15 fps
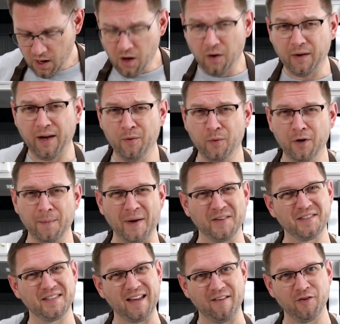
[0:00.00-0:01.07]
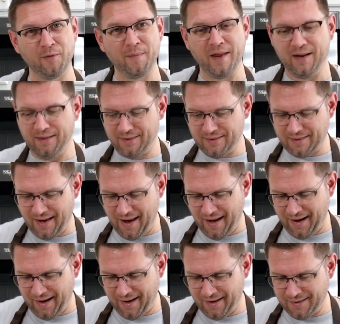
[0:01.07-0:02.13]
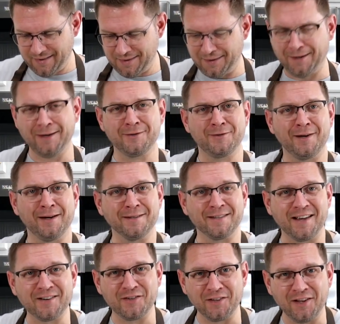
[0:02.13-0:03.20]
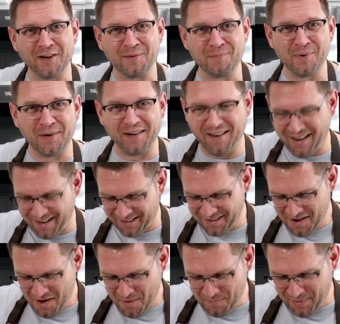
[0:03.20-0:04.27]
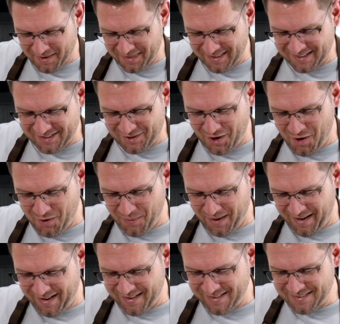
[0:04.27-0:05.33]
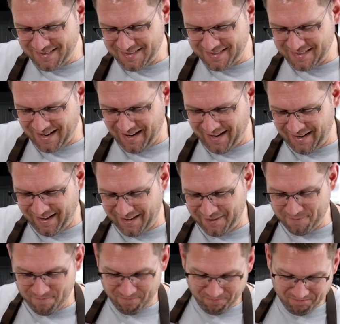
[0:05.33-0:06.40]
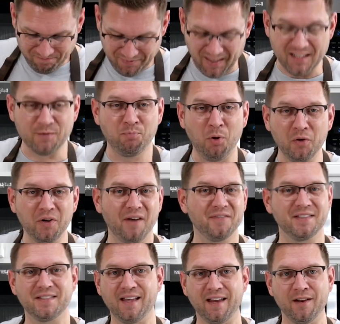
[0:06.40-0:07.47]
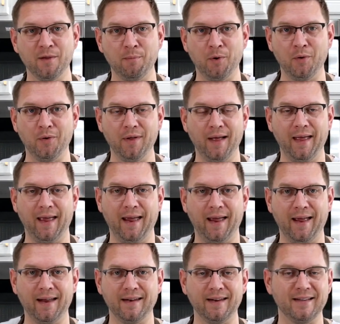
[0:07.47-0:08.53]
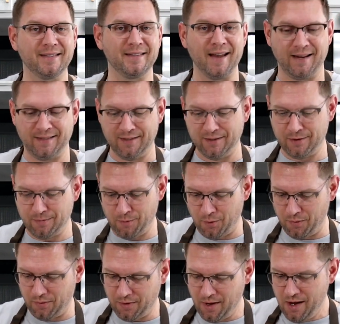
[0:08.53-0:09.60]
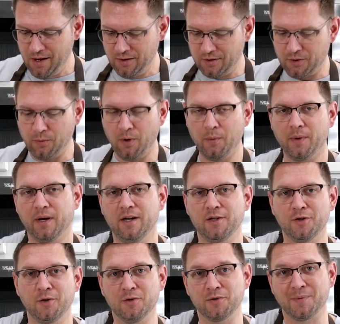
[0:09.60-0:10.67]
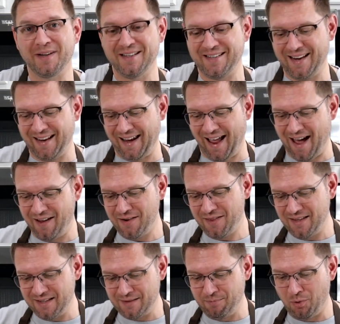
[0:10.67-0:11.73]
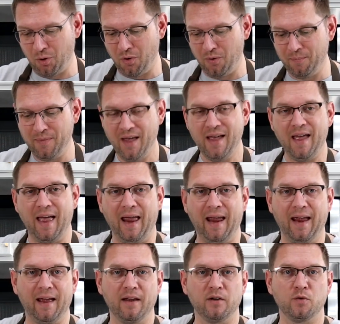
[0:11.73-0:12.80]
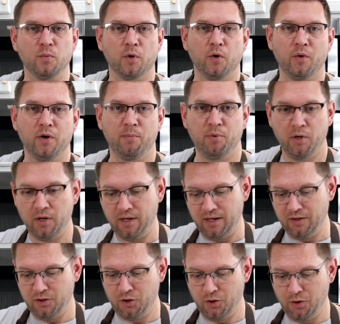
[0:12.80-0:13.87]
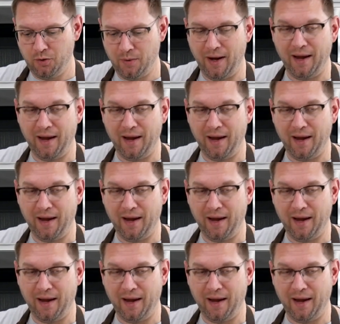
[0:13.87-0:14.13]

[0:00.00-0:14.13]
Okay, we're at about 7 minutes, and the KitchenAid is actually getting pretty hot. But the dough is, it's pulled off the side of the bowl, and it's nice and smooth. So what we're going to do is we're going to take it out of this bowl, and we're going to put it into